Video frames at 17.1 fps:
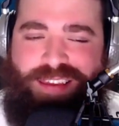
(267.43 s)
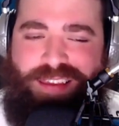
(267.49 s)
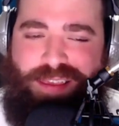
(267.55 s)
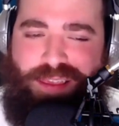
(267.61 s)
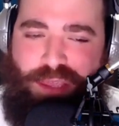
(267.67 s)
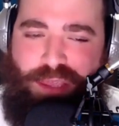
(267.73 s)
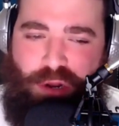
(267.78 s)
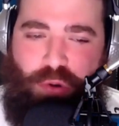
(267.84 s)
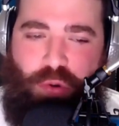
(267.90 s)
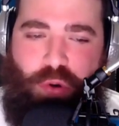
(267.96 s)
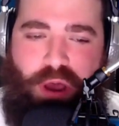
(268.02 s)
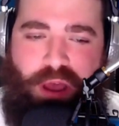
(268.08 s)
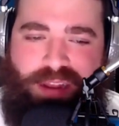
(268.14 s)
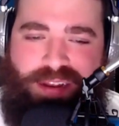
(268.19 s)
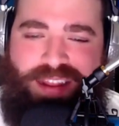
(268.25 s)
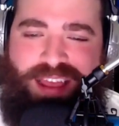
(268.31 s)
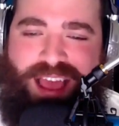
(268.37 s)
you know
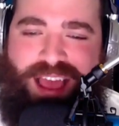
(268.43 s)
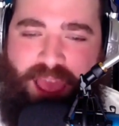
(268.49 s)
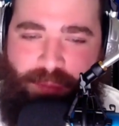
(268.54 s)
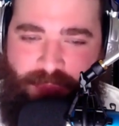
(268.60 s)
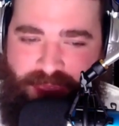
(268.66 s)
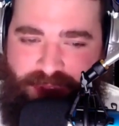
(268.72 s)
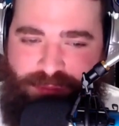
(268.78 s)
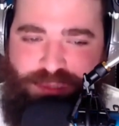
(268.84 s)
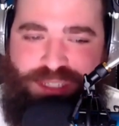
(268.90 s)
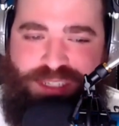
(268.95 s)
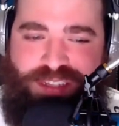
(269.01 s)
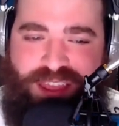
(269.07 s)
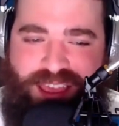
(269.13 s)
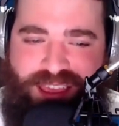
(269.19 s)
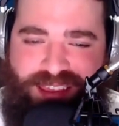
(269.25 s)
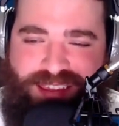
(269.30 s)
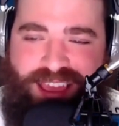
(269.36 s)
what? I made a
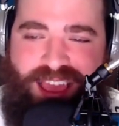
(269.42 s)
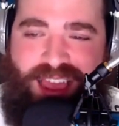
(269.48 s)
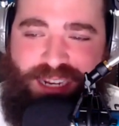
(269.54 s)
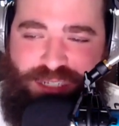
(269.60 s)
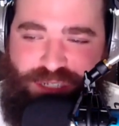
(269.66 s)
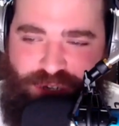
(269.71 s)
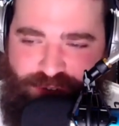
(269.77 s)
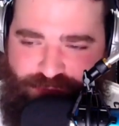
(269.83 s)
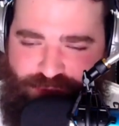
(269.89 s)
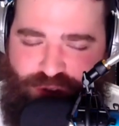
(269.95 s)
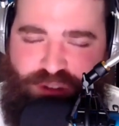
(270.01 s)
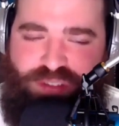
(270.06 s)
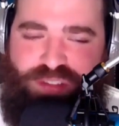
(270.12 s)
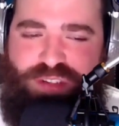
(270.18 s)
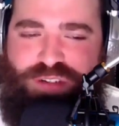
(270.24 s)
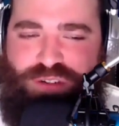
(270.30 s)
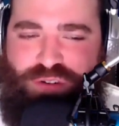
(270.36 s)
mistake. I should have
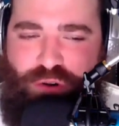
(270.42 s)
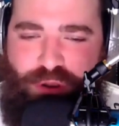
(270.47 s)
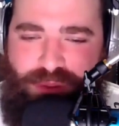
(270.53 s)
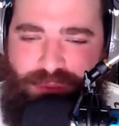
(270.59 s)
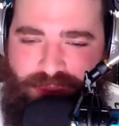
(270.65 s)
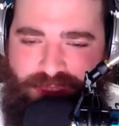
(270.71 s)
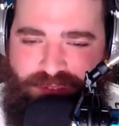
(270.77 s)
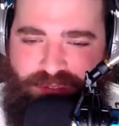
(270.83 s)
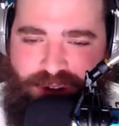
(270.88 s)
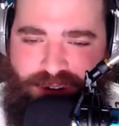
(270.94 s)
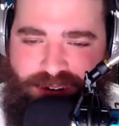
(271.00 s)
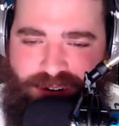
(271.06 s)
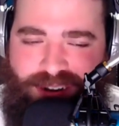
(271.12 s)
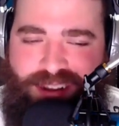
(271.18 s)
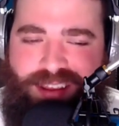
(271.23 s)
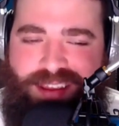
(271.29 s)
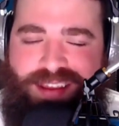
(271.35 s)
trusted Troy Weaver.
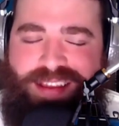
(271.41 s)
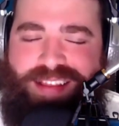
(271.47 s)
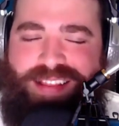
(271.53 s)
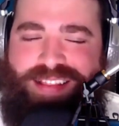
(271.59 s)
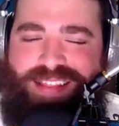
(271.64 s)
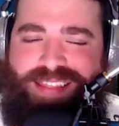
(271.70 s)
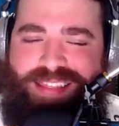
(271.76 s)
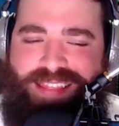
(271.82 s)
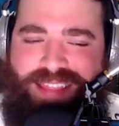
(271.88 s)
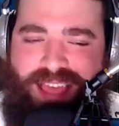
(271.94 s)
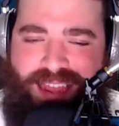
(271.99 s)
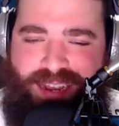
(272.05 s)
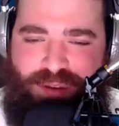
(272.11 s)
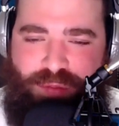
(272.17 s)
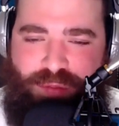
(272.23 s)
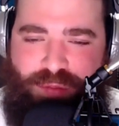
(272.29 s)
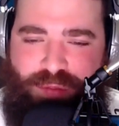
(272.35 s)

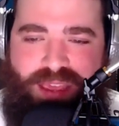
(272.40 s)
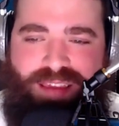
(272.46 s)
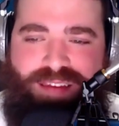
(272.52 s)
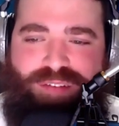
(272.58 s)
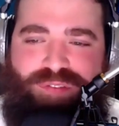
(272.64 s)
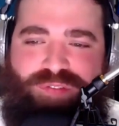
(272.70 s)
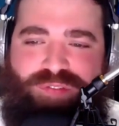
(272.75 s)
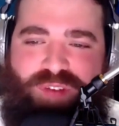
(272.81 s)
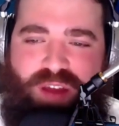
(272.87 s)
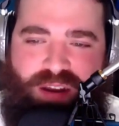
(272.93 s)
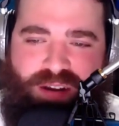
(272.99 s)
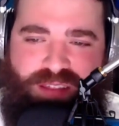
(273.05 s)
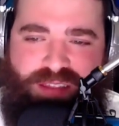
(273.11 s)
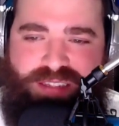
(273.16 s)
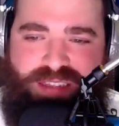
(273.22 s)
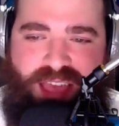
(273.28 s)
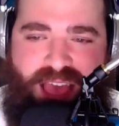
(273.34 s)
Let me fire
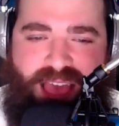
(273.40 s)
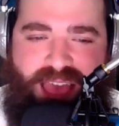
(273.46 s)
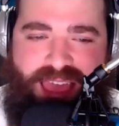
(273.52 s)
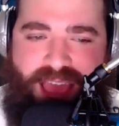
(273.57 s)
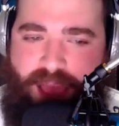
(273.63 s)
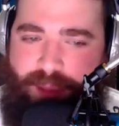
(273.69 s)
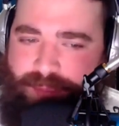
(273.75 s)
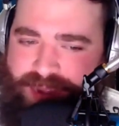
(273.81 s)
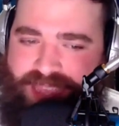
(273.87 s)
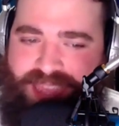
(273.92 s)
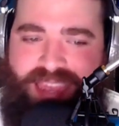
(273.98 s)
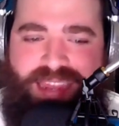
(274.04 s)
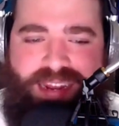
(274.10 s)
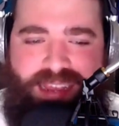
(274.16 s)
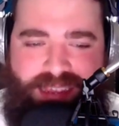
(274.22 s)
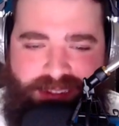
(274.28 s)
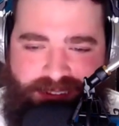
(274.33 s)
this guy. I'm going to
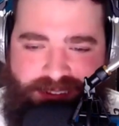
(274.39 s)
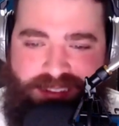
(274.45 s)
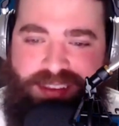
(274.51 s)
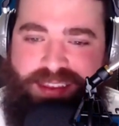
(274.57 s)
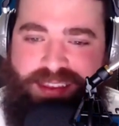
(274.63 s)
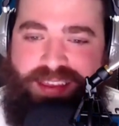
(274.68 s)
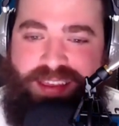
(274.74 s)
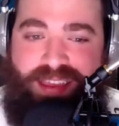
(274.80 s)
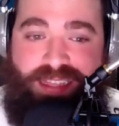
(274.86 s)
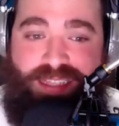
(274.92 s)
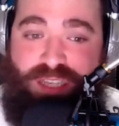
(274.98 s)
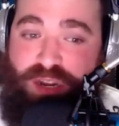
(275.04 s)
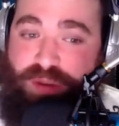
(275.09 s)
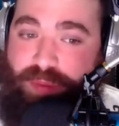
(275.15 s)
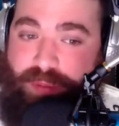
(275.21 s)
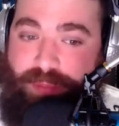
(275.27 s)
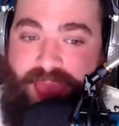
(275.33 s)
eat it. It's
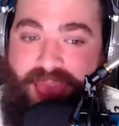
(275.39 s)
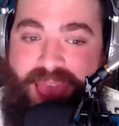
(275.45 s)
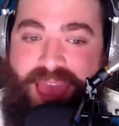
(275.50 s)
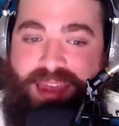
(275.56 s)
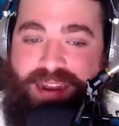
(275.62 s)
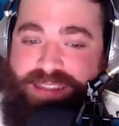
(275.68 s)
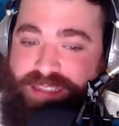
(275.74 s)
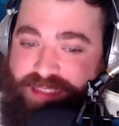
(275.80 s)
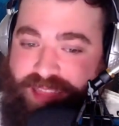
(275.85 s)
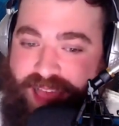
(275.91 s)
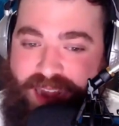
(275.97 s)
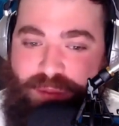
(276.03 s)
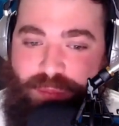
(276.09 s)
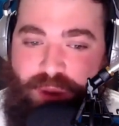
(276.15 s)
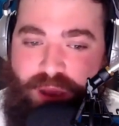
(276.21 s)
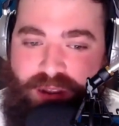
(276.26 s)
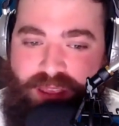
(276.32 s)
going to be bad. It's a lot
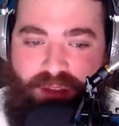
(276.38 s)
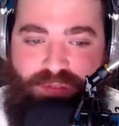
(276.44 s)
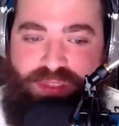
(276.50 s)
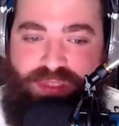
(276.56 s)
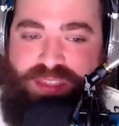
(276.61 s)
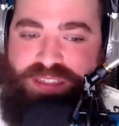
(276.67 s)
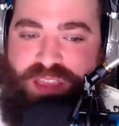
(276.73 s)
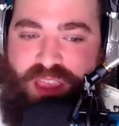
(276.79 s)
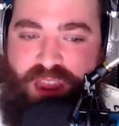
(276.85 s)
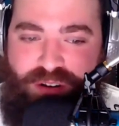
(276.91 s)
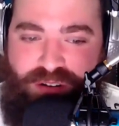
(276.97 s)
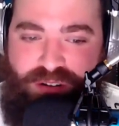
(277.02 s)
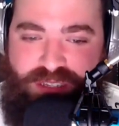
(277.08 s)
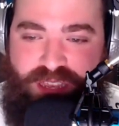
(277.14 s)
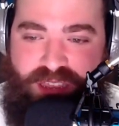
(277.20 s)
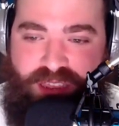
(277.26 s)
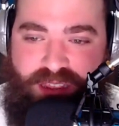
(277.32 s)
of money. Everything's
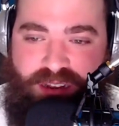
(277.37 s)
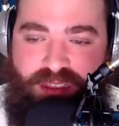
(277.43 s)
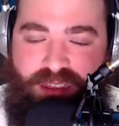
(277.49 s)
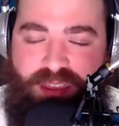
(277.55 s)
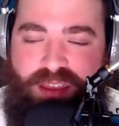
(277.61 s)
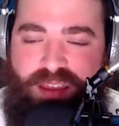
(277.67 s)
guaranteed."